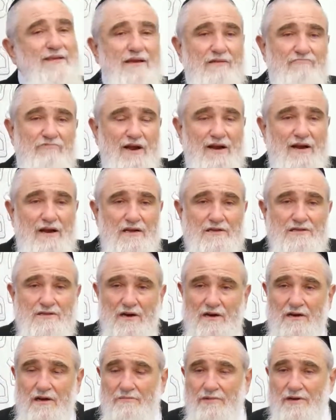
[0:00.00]
to run out of
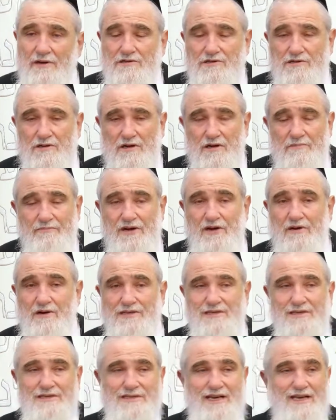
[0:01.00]
sukkah,
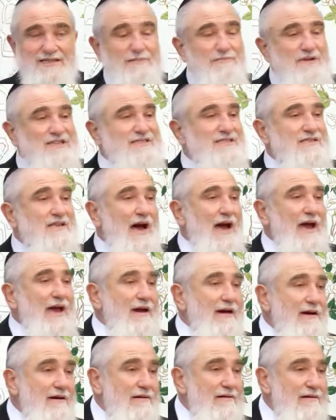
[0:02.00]
because it says in
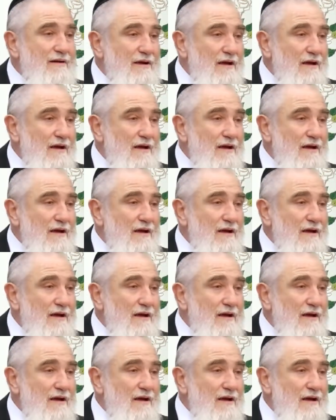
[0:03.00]
Mitzvah,